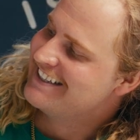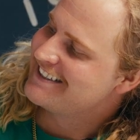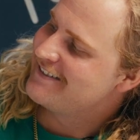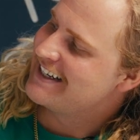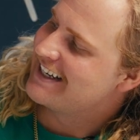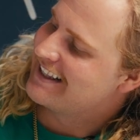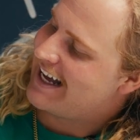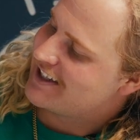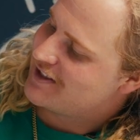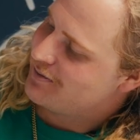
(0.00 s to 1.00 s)
So I mean,
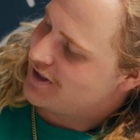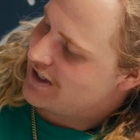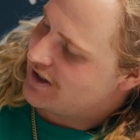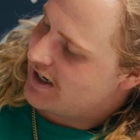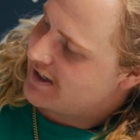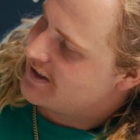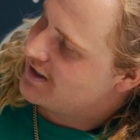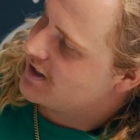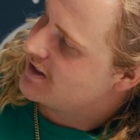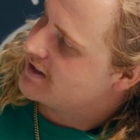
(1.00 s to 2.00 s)
that's pretty crazy
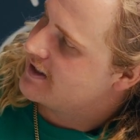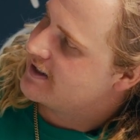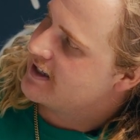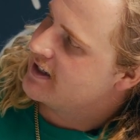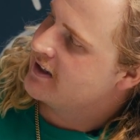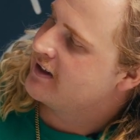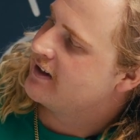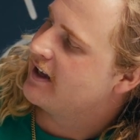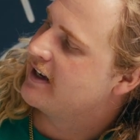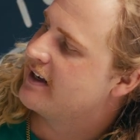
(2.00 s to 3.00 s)
just to see
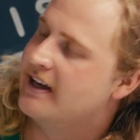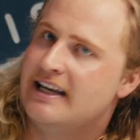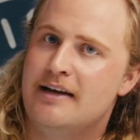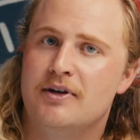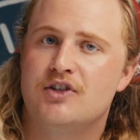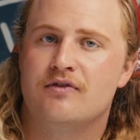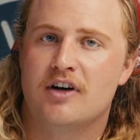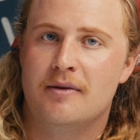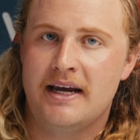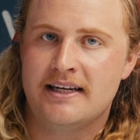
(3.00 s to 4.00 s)
like an image
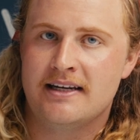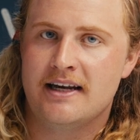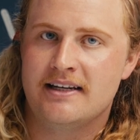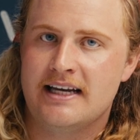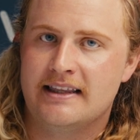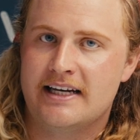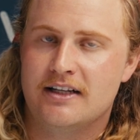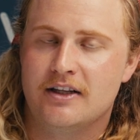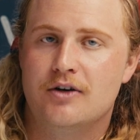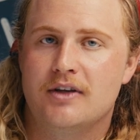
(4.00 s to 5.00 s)
from 1898, let
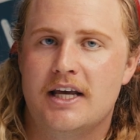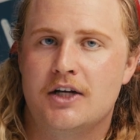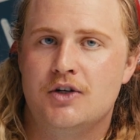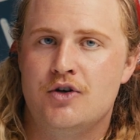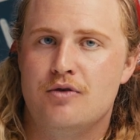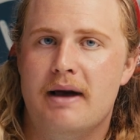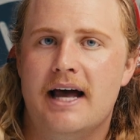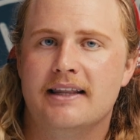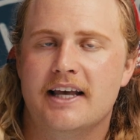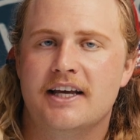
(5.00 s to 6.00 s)
alone like two
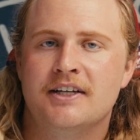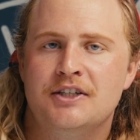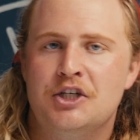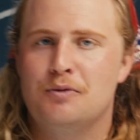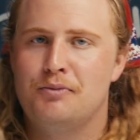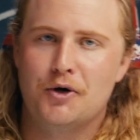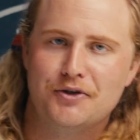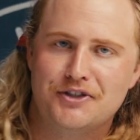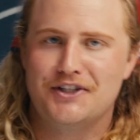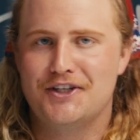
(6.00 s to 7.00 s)
men like
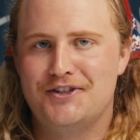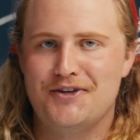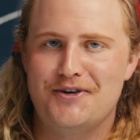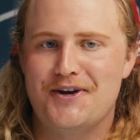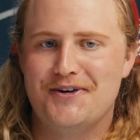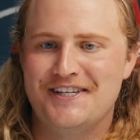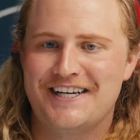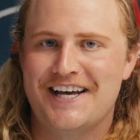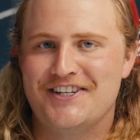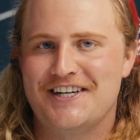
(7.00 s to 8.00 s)
posed in the studio
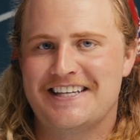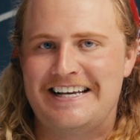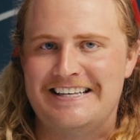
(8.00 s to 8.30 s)
together as like